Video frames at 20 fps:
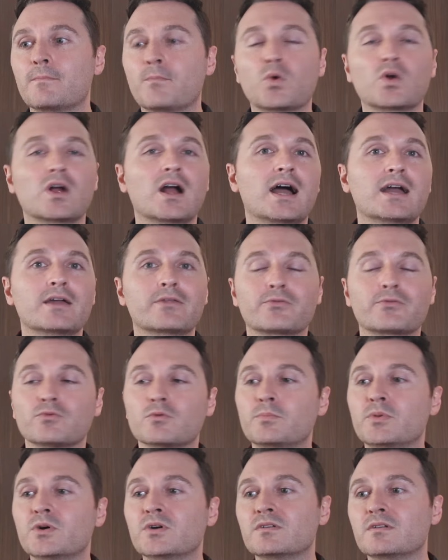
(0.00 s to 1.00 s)
more high
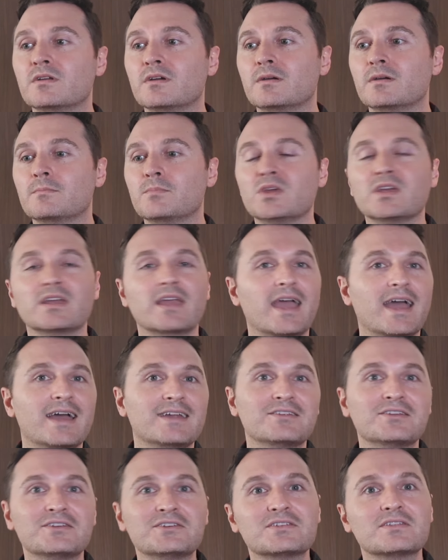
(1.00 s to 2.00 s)
throughput being
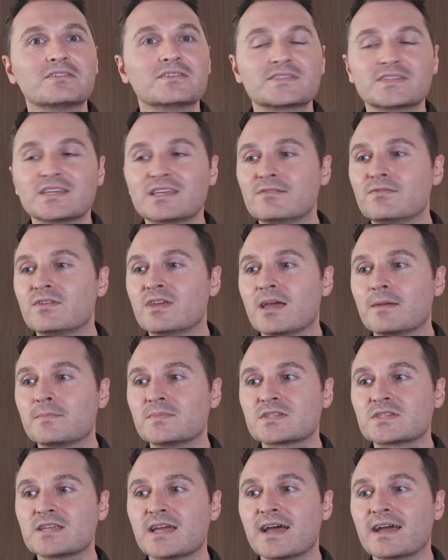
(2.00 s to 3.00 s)
added into this EVM
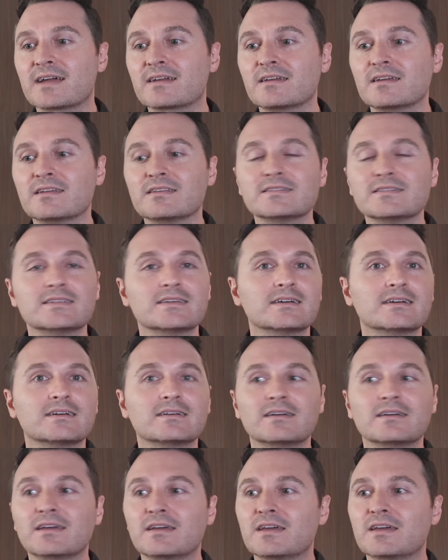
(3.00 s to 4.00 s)
stack, and
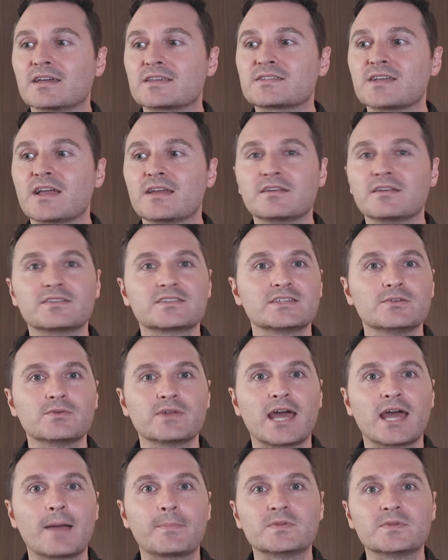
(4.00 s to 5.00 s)
excited to see what
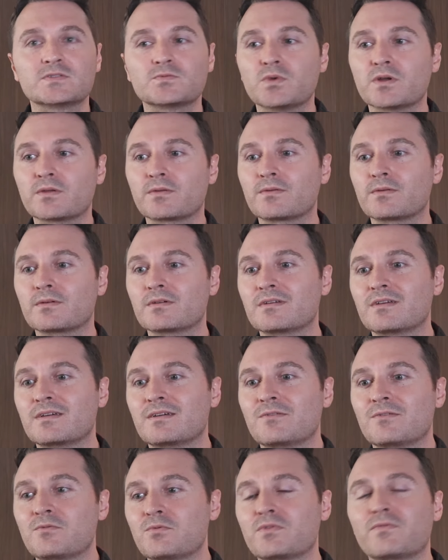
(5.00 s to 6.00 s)
happens with
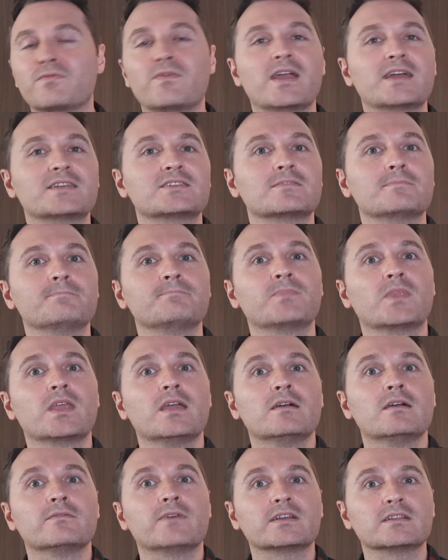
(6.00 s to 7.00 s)
Fantom.
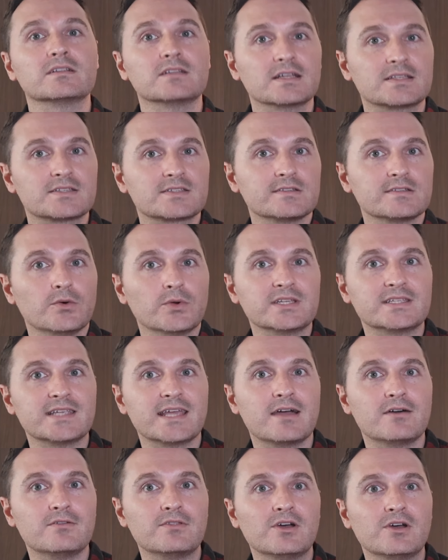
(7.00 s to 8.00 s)
Finally, let's slow it
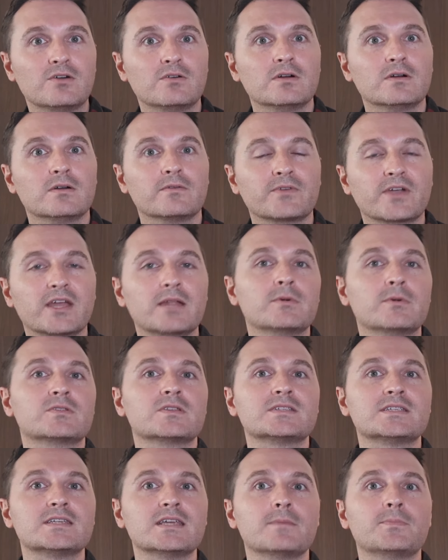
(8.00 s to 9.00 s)
down, though. Forget about the
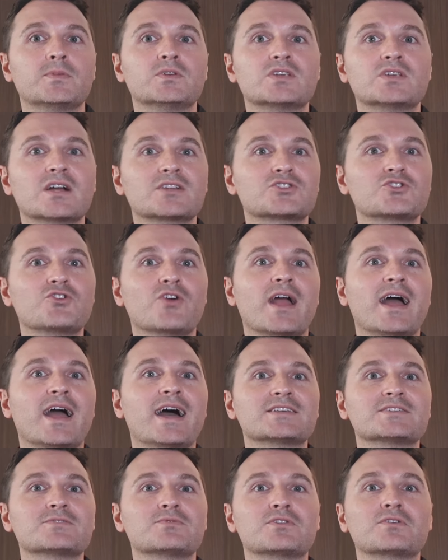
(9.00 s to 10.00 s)
dip and touch
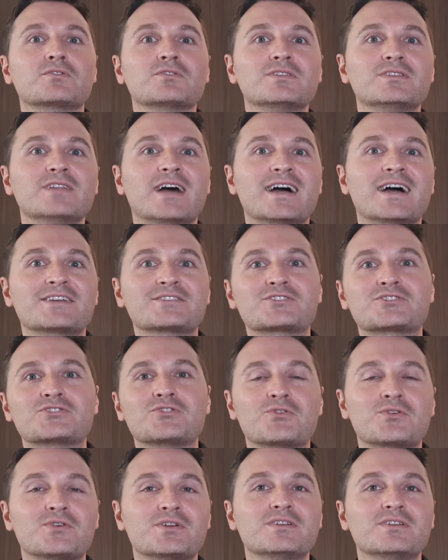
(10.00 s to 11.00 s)
grass with our last
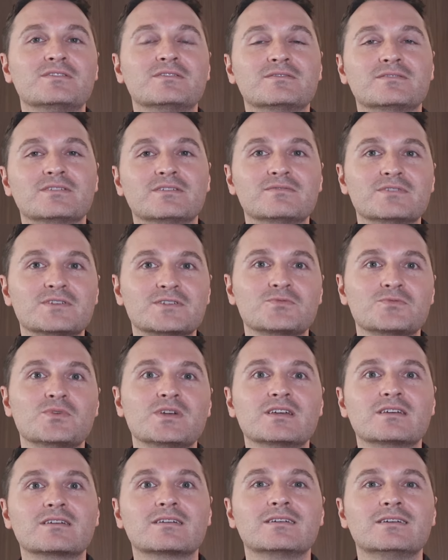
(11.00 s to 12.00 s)
story this
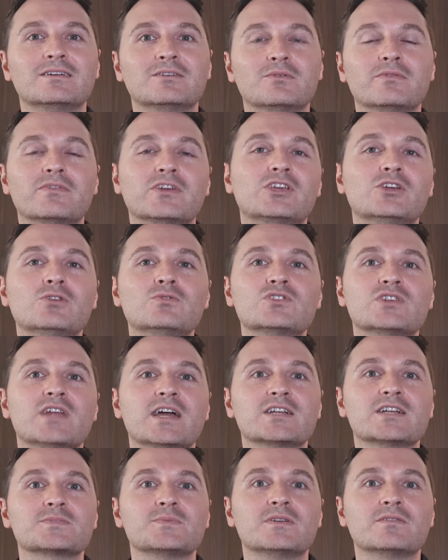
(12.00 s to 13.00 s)
week. We have a huge
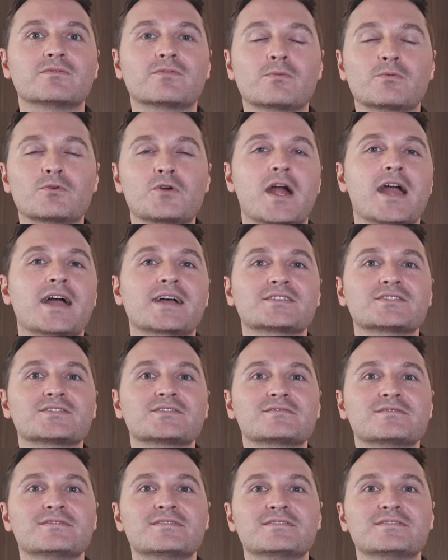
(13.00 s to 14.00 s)
announcement from Grass,
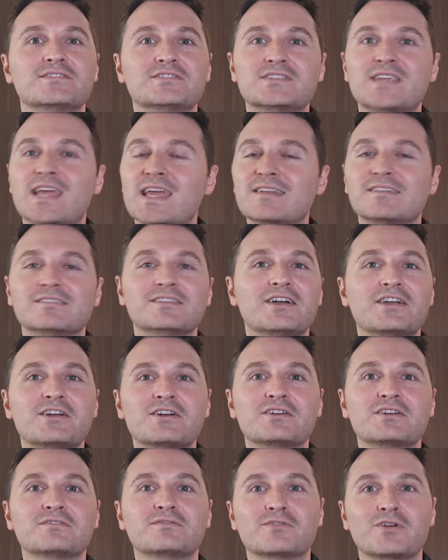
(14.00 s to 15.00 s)
data
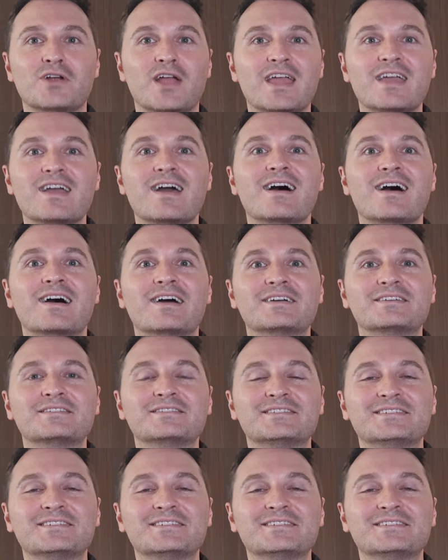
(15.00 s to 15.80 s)
layer AI.